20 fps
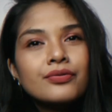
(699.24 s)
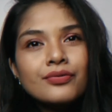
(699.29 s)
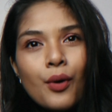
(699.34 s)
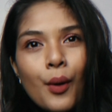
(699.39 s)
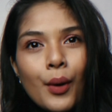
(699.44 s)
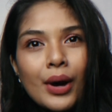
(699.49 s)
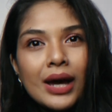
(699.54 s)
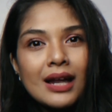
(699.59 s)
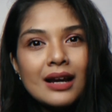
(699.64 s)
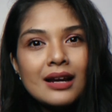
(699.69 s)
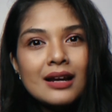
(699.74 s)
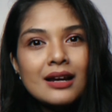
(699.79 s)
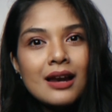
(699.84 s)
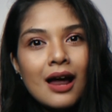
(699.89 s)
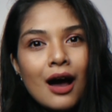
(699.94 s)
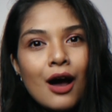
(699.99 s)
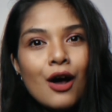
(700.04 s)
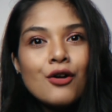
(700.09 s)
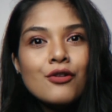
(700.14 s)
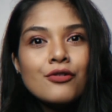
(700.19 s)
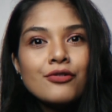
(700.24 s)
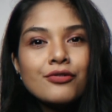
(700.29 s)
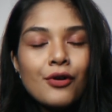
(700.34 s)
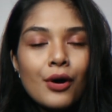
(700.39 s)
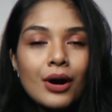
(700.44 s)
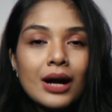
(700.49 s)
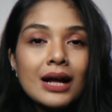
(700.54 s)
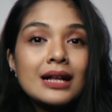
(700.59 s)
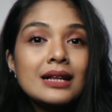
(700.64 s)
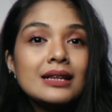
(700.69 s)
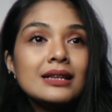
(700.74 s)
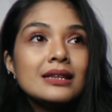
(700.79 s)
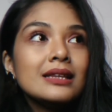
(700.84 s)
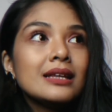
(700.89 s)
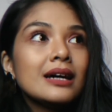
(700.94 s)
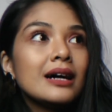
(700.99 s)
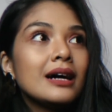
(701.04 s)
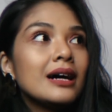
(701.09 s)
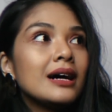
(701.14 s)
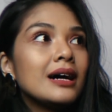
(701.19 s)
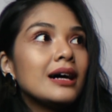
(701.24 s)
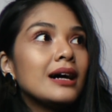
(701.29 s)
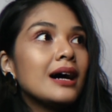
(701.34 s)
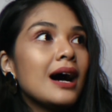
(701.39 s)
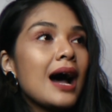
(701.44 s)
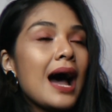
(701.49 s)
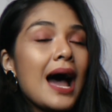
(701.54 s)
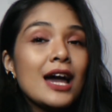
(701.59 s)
foil. Foil na